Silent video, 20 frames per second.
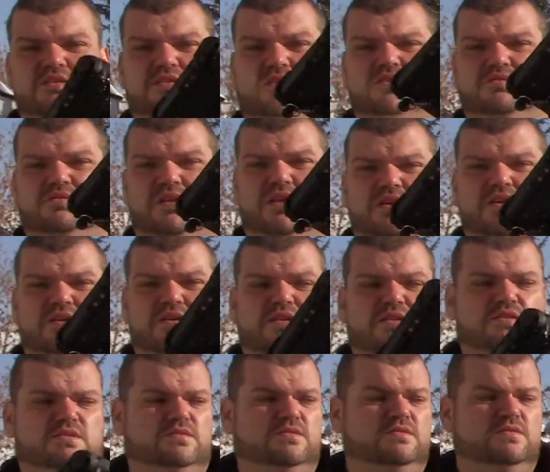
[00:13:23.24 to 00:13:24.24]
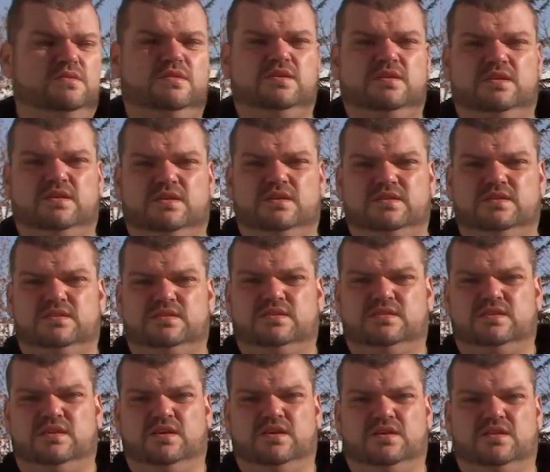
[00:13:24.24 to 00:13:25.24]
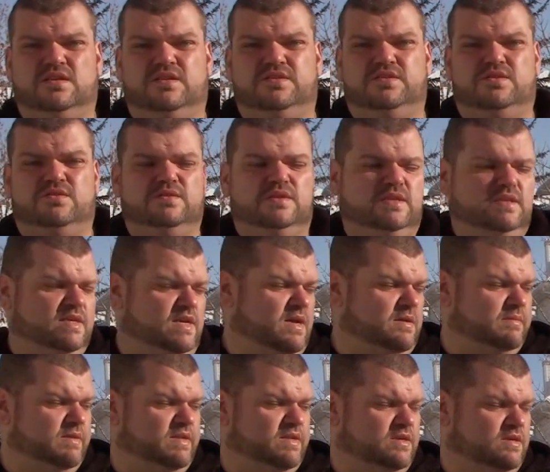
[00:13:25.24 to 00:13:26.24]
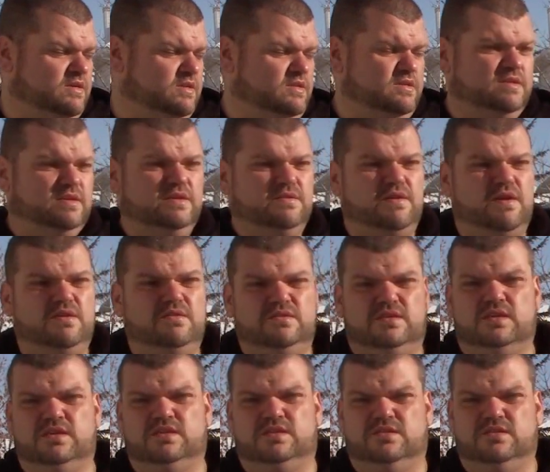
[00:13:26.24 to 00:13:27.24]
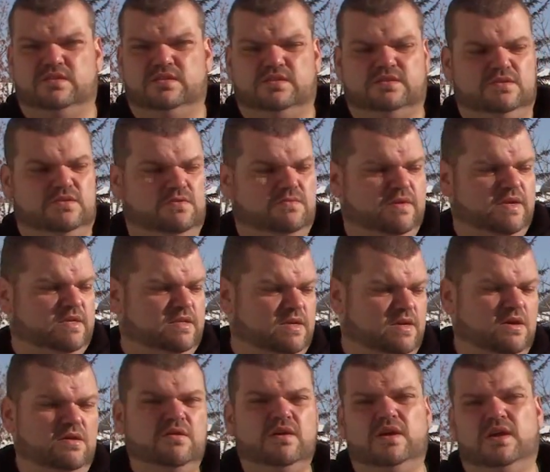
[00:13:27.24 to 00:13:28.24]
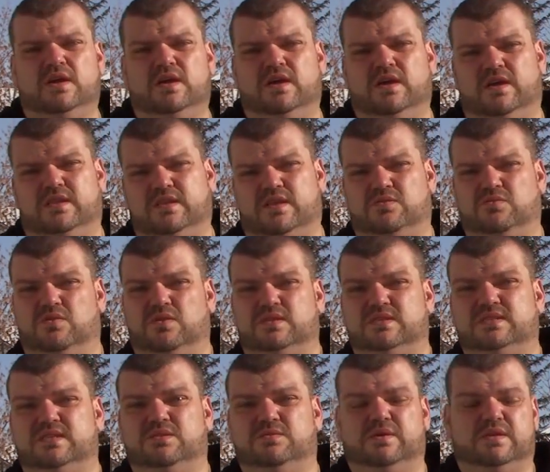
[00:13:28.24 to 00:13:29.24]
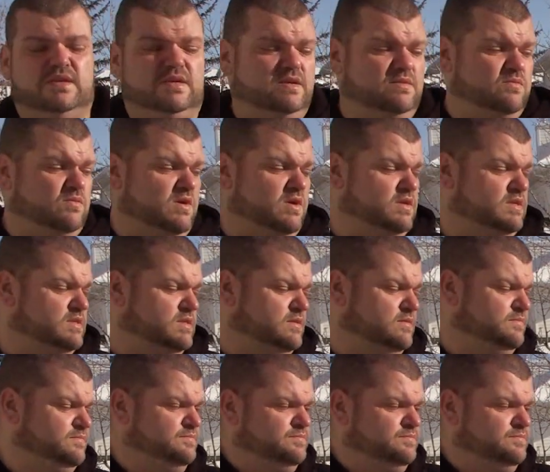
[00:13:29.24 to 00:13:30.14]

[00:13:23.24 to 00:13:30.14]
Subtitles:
So what I'm gonna do is I'm gonna throw the tablet onto the ground into the snow right now, and then we'll see whether it works.